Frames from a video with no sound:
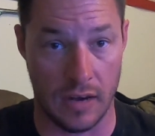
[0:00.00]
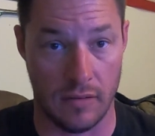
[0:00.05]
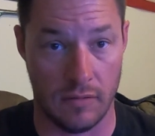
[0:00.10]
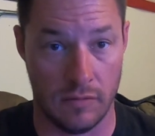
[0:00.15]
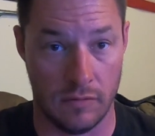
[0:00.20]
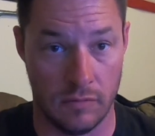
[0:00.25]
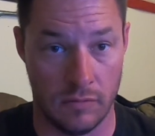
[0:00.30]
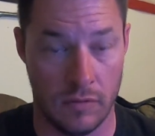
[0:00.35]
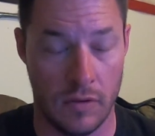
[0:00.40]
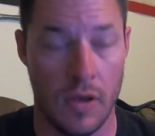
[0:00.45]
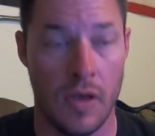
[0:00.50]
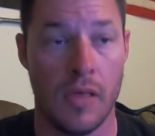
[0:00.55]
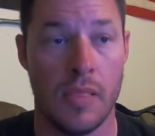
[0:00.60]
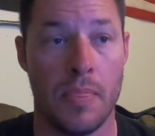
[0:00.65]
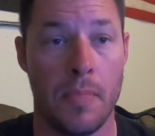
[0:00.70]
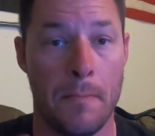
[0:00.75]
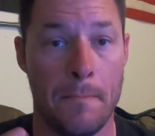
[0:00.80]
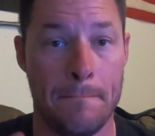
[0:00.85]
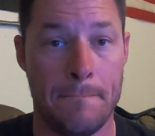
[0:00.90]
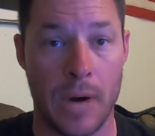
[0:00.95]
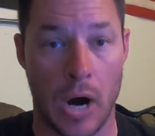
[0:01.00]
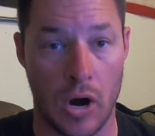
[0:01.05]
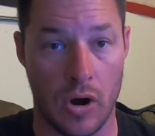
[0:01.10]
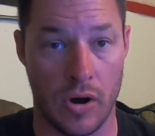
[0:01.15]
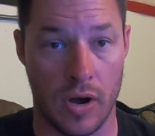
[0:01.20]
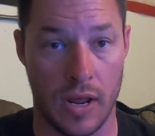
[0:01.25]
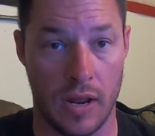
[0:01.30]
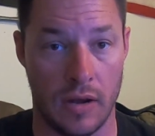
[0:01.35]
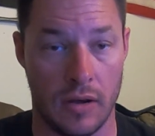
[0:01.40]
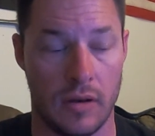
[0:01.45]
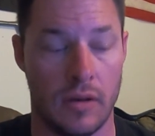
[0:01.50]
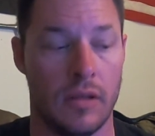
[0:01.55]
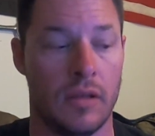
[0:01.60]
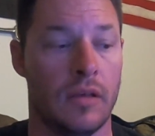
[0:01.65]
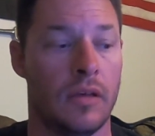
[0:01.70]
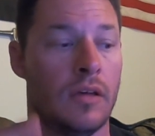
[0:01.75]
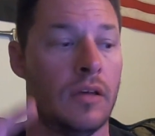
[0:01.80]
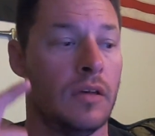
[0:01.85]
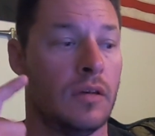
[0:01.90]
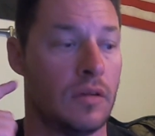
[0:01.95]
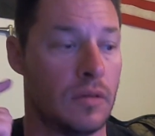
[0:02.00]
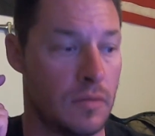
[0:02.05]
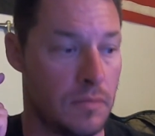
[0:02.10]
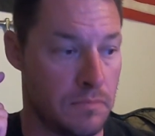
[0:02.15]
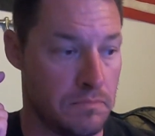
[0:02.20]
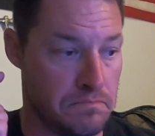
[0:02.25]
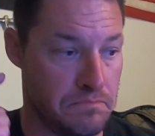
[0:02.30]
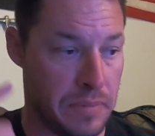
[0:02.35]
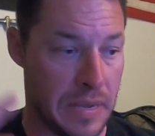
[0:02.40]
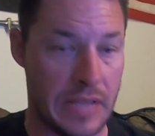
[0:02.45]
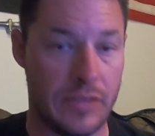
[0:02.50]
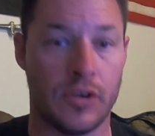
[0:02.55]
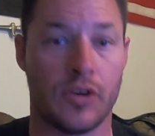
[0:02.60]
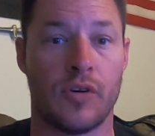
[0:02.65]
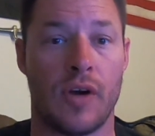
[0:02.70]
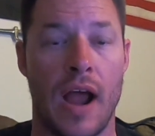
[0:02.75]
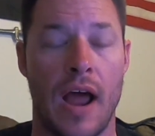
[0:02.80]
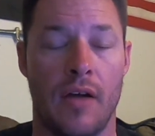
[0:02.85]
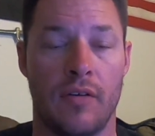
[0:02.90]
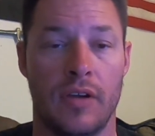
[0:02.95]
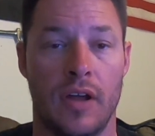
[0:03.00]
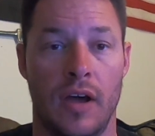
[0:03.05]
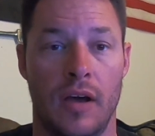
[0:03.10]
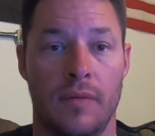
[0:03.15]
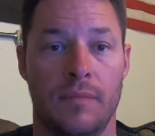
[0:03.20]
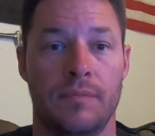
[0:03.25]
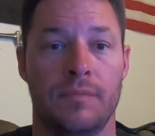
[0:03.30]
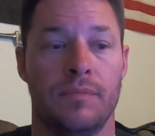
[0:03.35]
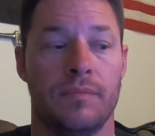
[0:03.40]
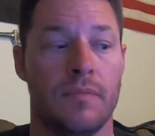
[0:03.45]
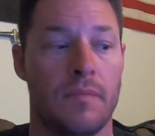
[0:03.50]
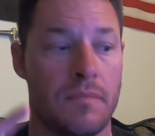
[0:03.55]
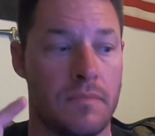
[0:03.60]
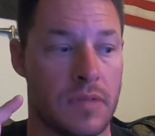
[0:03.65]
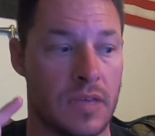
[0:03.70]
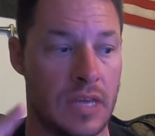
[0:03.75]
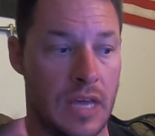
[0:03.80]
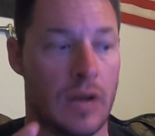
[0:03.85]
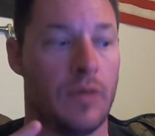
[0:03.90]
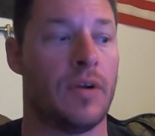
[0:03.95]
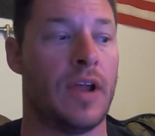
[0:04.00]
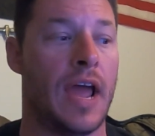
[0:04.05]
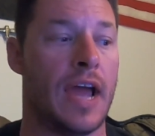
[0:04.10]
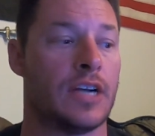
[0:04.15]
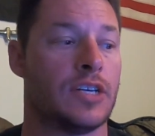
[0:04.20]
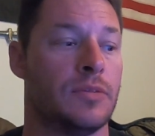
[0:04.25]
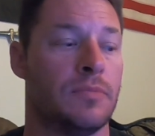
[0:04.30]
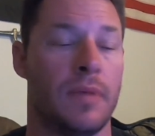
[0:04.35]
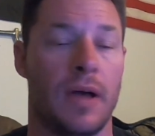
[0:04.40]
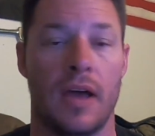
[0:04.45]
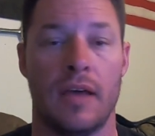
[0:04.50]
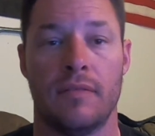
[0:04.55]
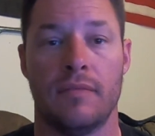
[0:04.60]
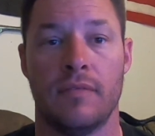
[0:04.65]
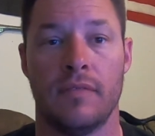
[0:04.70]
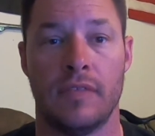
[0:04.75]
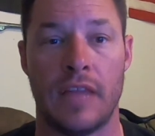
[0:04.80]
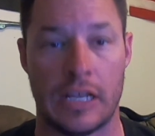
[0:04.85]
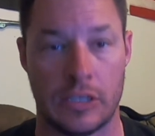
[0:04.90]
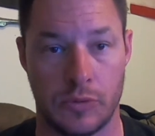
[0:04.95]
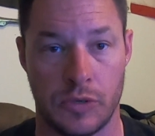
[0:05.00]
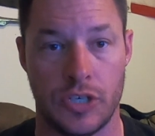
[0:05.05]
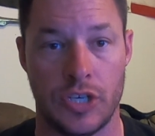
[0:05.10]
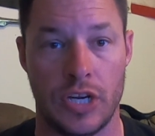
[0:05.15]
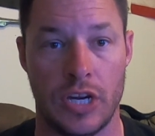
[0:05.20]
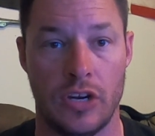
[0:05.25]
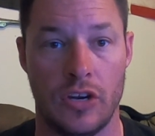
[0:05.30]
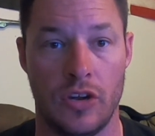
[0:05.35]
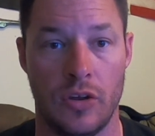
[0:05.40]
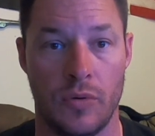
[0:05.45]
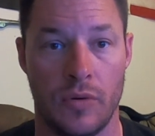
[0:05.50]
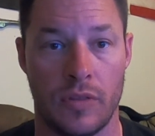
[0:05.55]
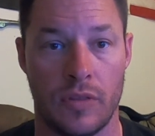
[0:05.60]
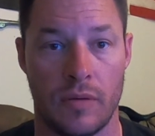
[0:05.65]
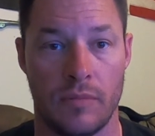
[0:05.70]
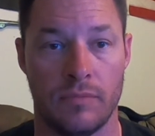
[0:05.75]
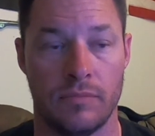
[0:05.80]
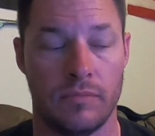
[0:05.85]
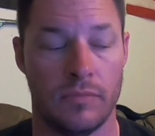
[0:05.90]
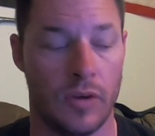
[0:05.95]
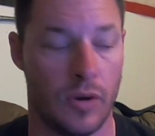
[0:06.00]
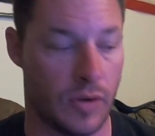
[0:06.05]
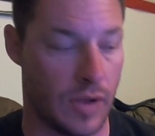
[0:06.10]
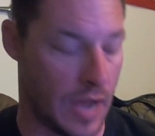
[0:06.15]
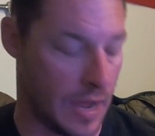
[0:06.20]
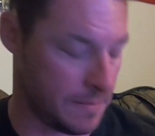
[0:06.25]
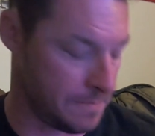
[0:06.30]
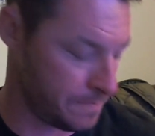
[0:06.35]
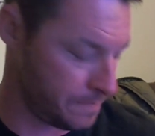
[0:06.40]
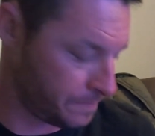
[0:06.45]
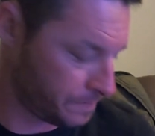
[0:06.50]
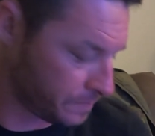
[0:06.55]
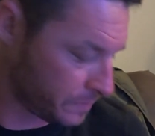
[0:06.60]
it, burn it, beat the ground up, get a reaction bite. That's what you need to do with them, okay?